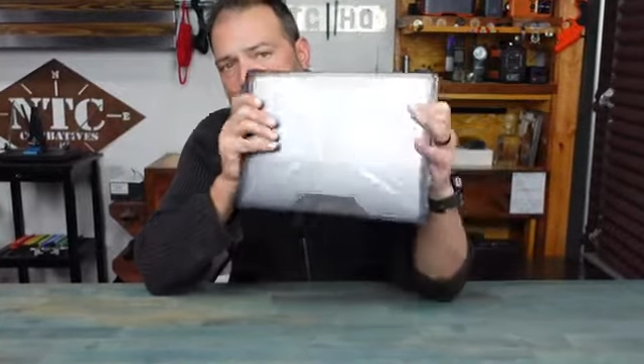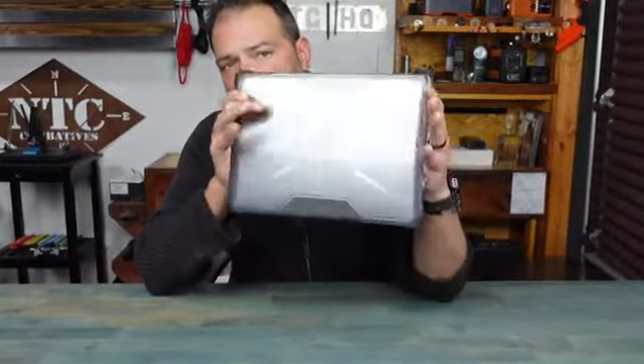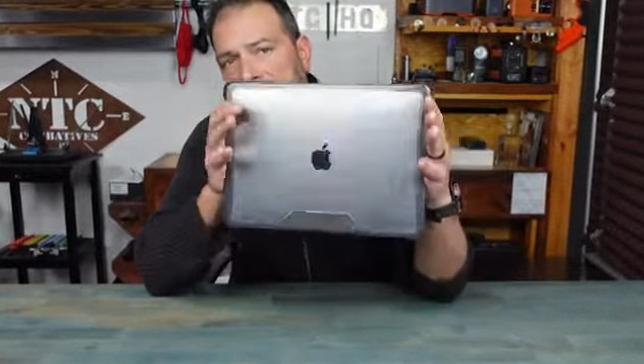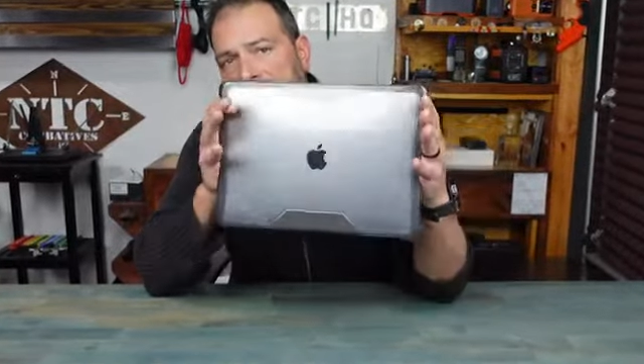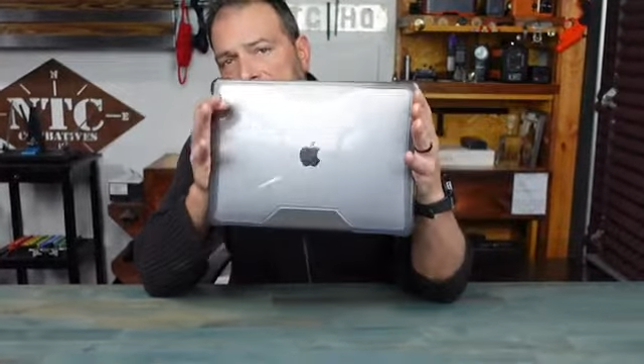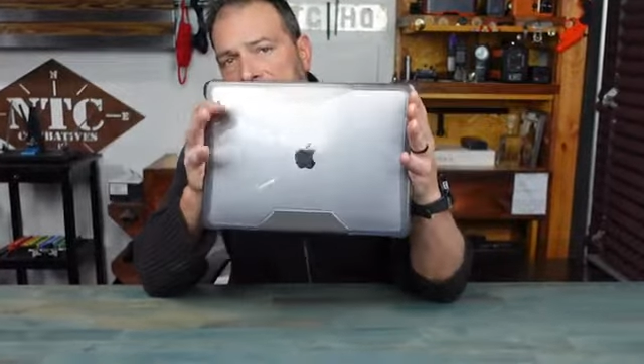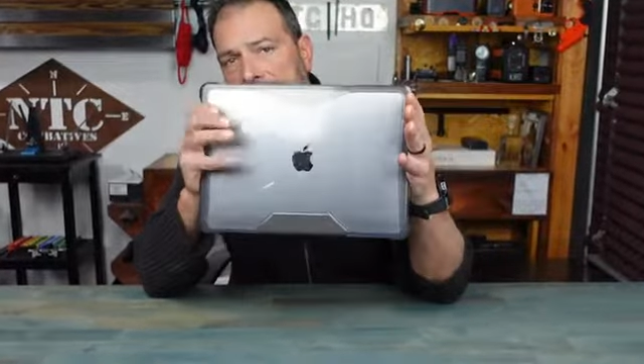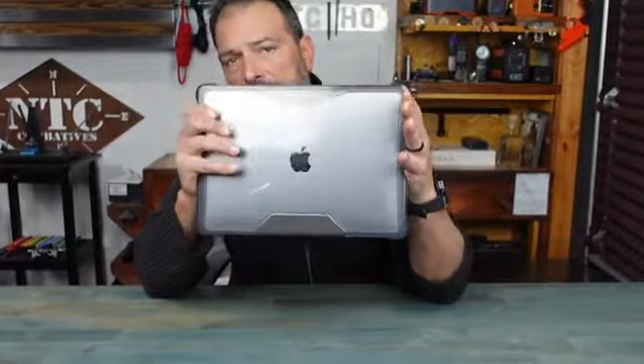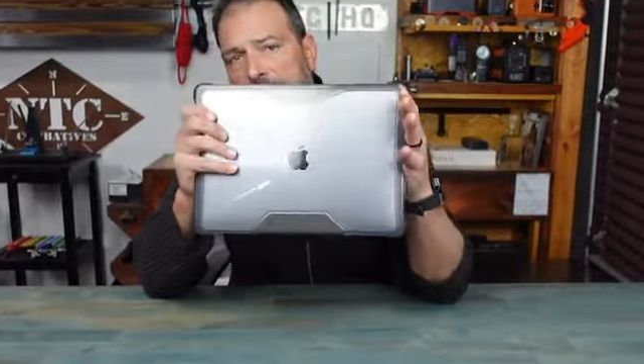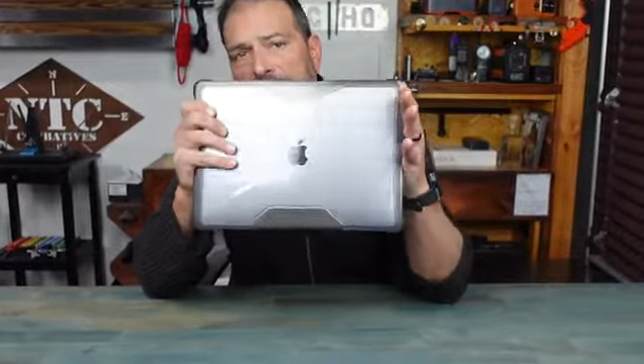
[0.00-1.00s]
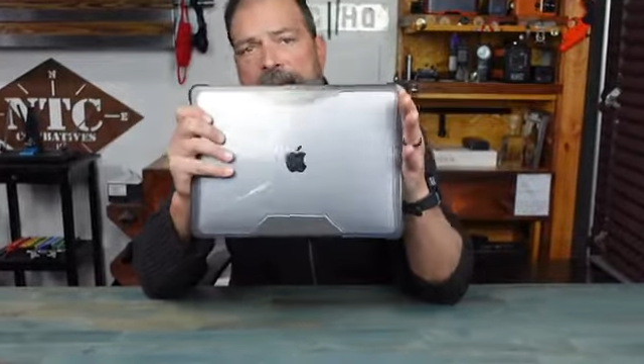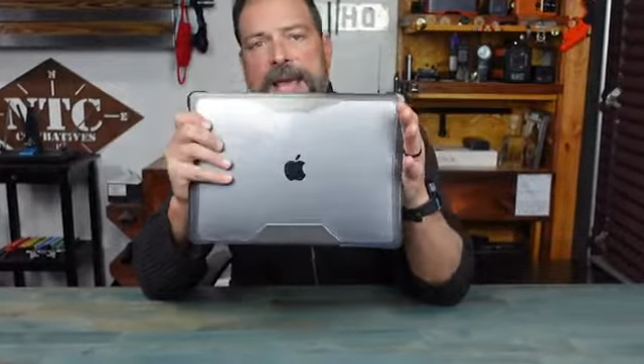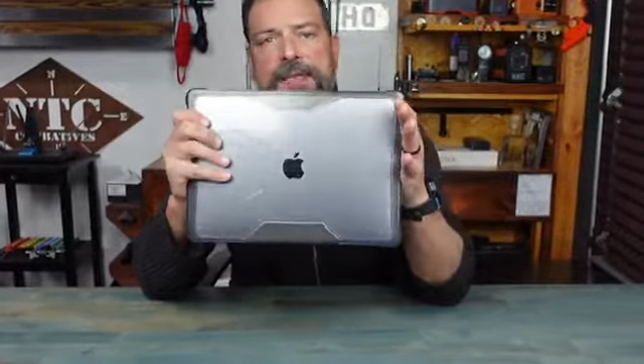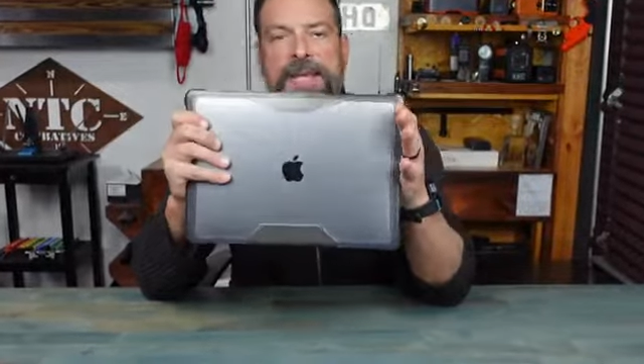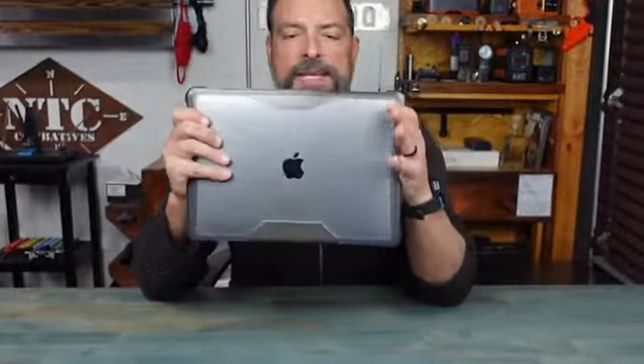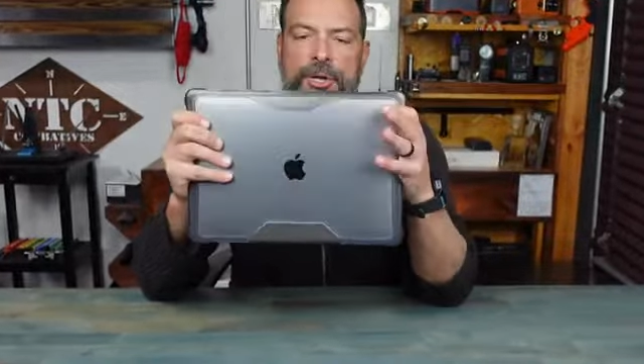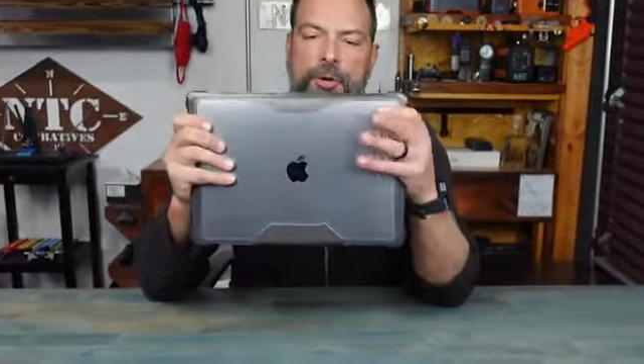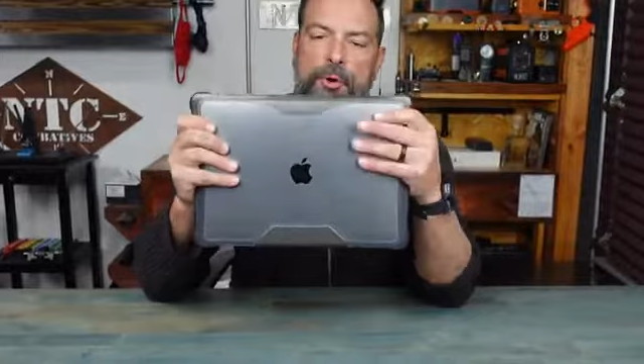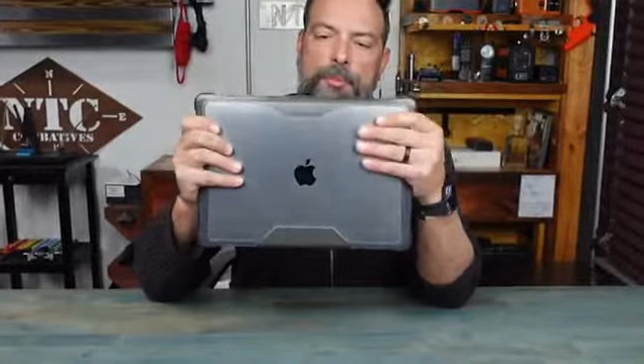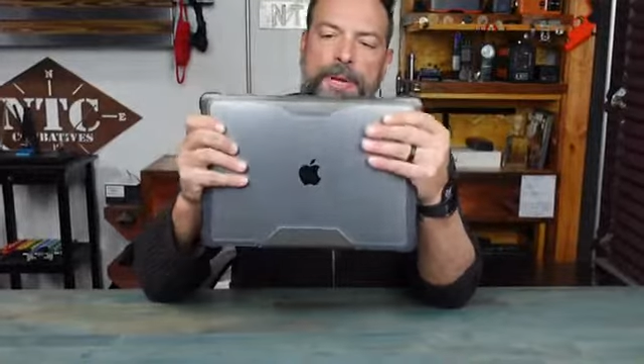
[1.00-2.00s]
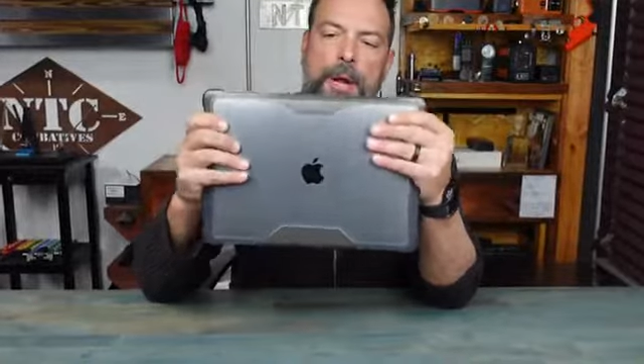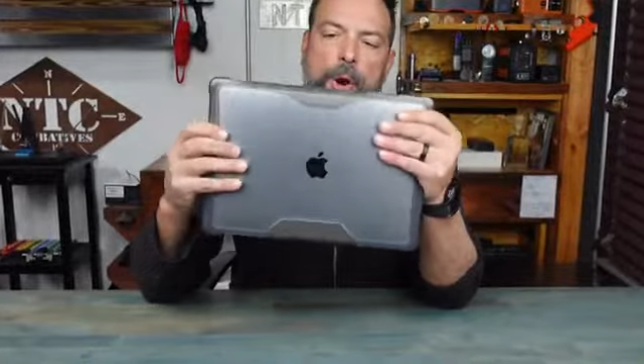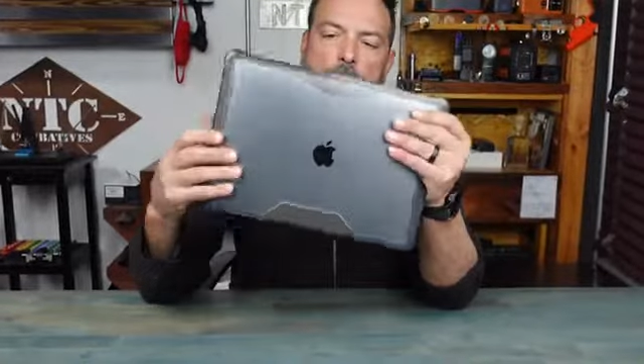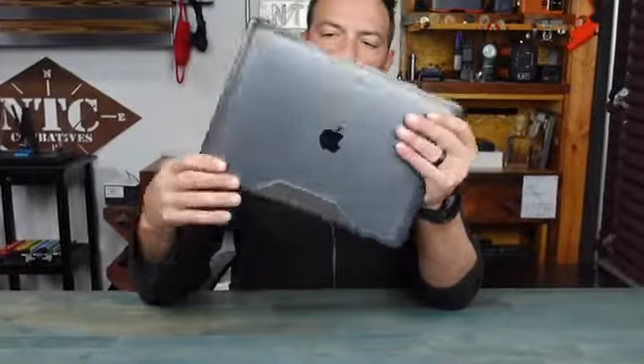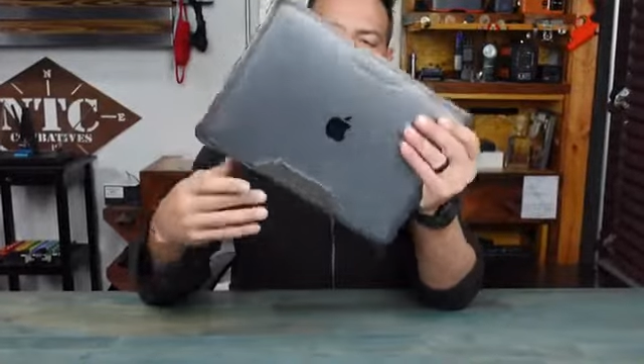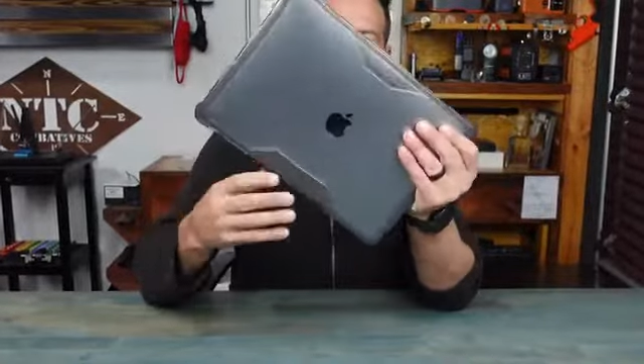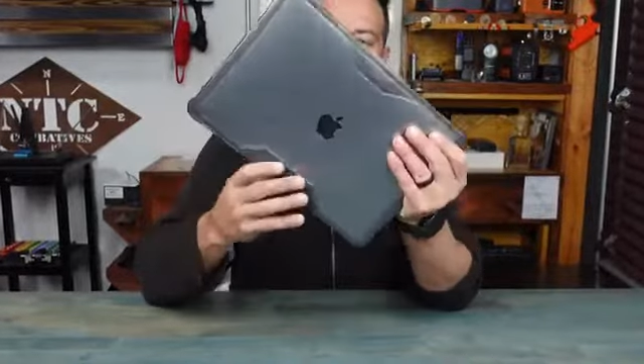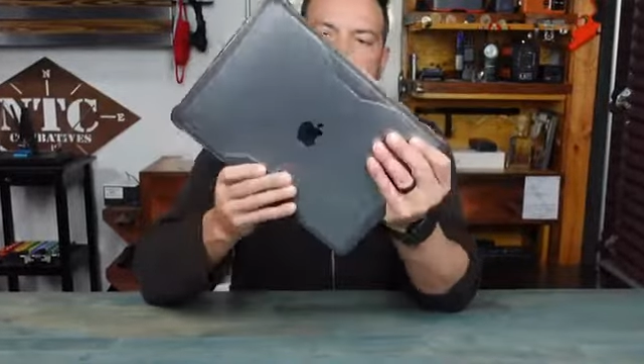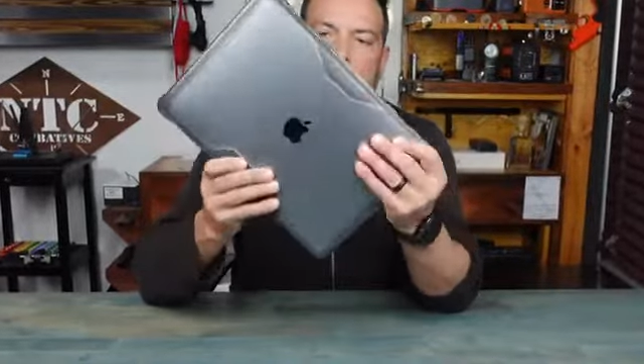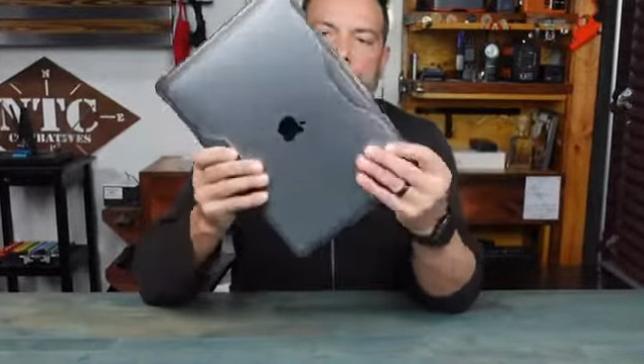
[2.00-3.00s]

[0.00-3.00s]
definitely take a look at these Urban Armor Gear